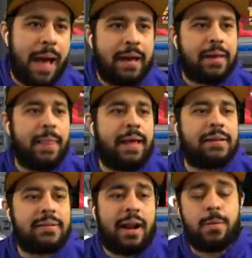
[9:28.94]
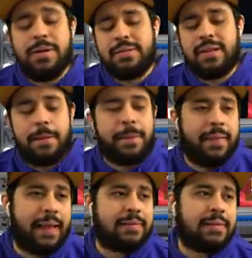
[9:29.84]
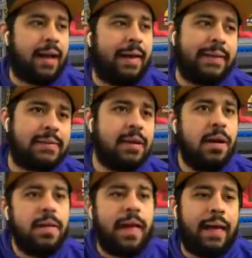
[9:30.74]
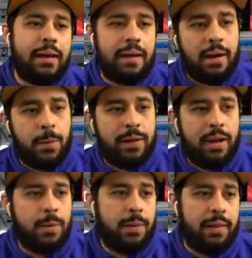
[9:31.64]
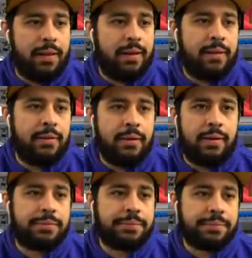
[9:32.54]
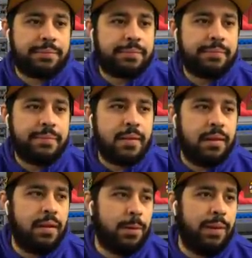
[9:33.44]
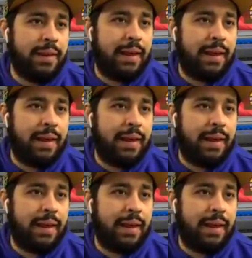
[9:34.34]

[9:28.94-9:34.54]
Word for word: pack and like I said, I was sniping last night and uh, we didn't really, you know, didn't really